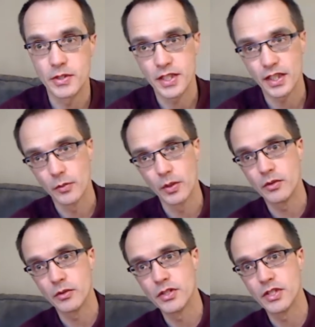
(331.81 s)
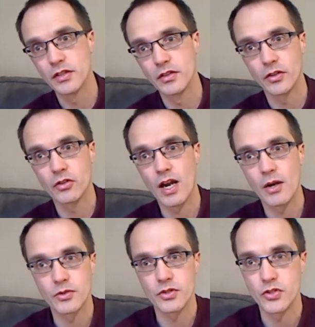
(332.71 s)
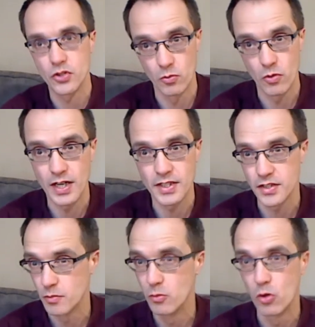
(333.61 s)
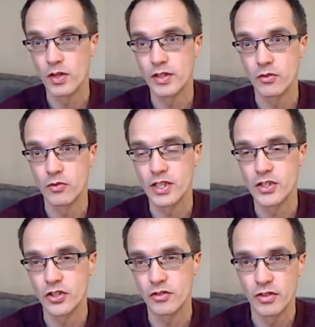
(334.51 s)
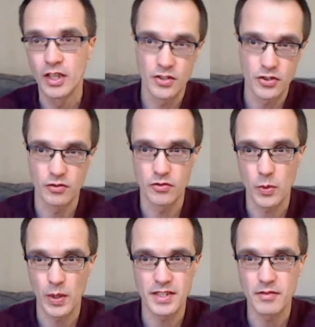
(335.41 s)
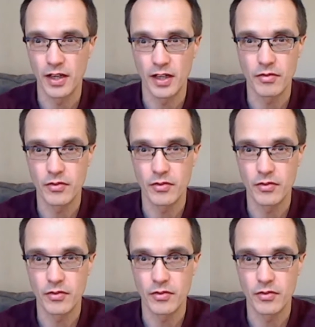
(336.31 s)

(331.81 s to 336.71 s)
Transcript: particularly when you consider that the crowds at some races are more in the region of sort of 25,